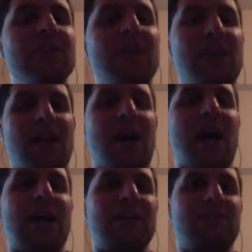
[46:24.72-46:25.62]
and
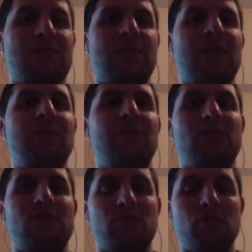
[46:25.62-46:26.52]
I seem
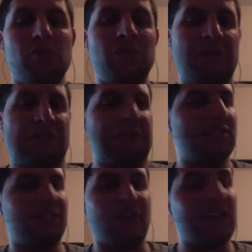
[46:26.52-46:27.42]
to
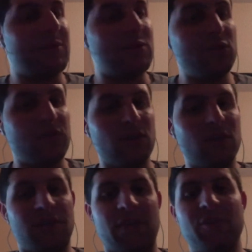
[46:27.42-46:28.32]
find them useful if
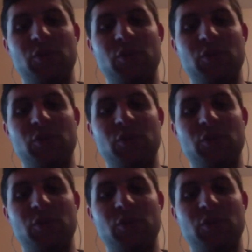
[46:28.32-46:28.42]
I'm doing